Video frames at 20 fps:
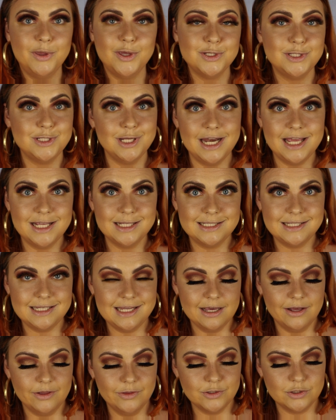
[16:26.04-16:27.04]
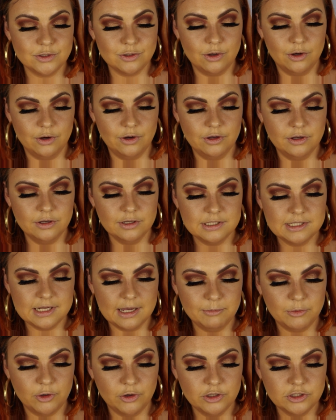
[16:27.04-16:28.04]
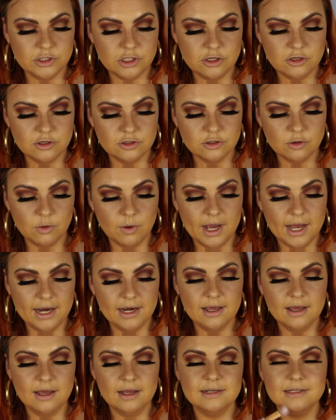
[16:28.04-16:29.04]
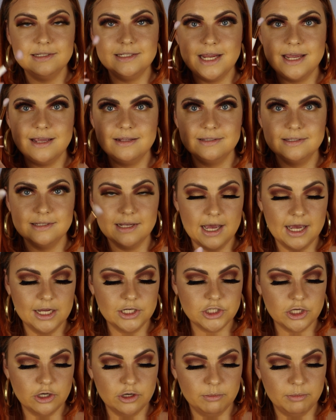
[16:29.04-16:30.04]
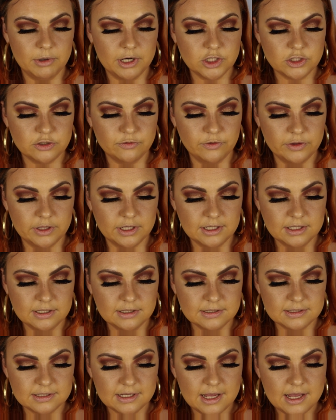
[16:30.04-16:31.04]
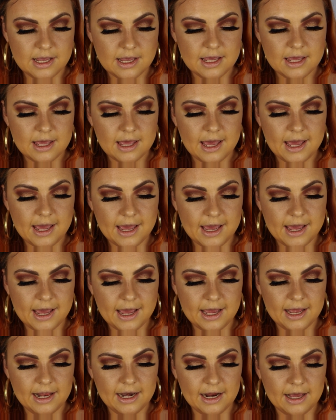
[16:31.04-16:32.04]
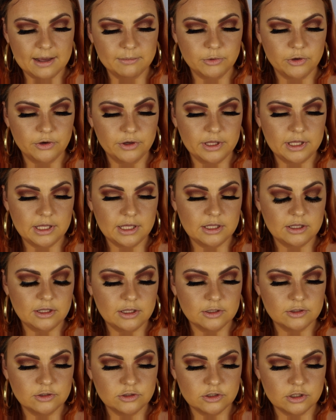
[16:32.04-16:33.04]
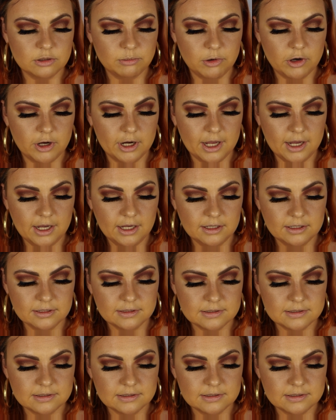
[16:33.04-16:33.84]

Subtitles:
So let's see how this goes. I'm going to use quite a dense eyeshadow brush for this, and I'm going into the product.